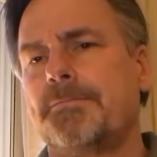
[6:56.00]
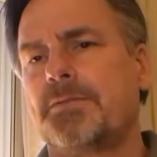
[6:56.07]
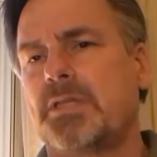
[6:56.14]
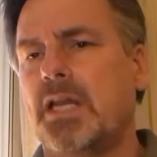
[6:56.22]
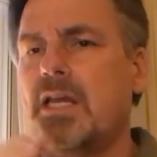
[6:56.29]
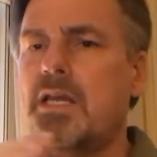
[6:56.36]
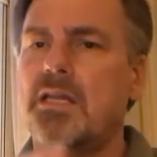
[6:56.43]

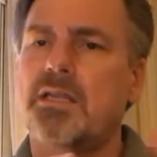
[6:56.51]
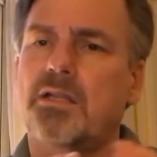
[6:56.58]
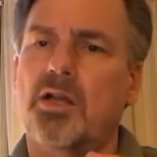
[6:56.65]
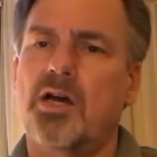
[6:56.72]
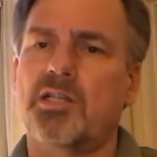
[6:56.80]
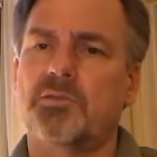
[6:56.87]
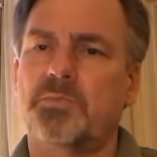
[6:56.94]
Today, the
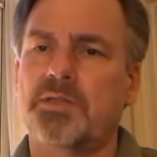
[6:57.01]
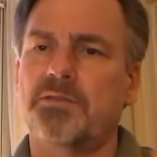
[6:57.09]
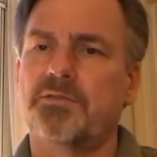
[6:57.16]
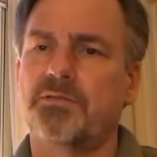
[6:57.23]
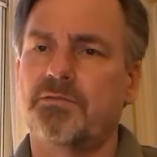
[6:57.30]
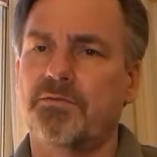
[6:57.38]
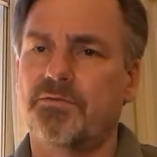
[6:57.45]
law's
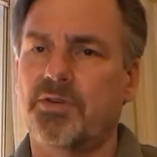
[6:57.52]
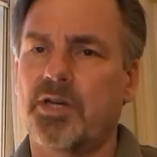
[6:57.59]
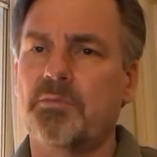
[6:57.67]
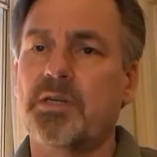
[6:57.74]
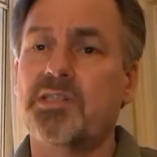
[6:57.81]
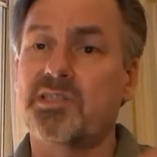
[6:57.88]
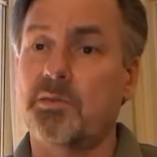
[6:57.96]
been very
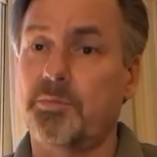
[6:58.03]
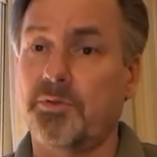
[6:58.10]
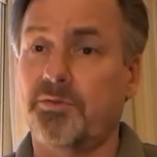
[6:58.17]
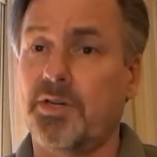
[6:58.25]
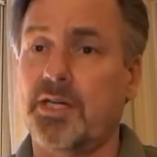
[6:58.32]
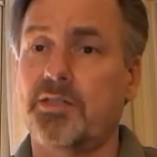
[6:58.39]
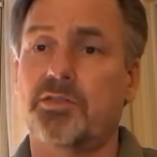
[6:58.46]
much
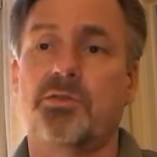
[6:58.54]
simplified,